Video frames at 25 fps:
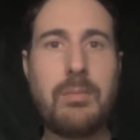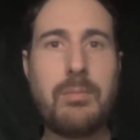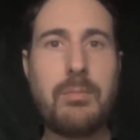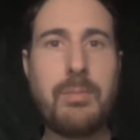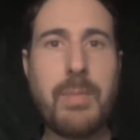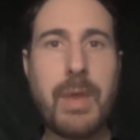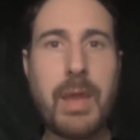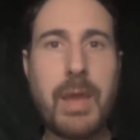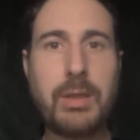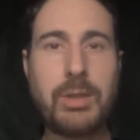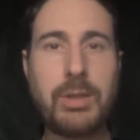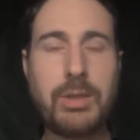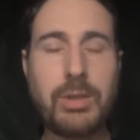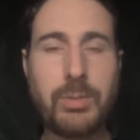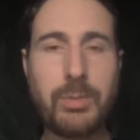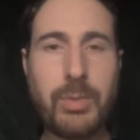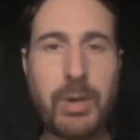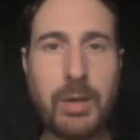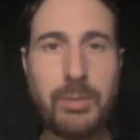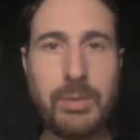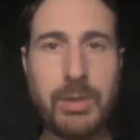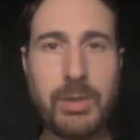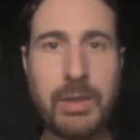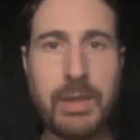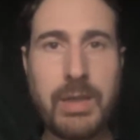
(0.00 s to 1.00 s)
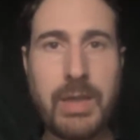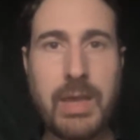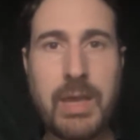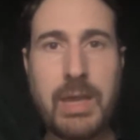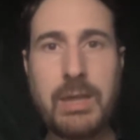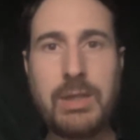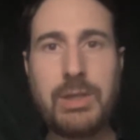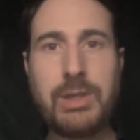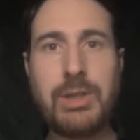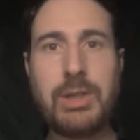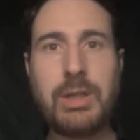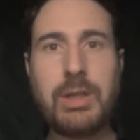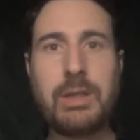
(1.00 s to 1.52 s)
major
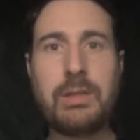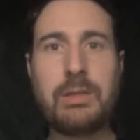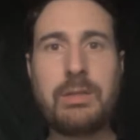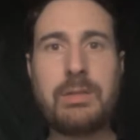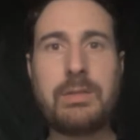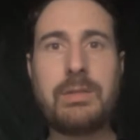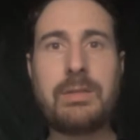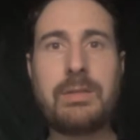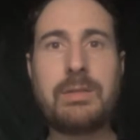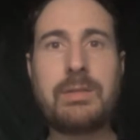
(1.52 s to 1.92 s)
publications,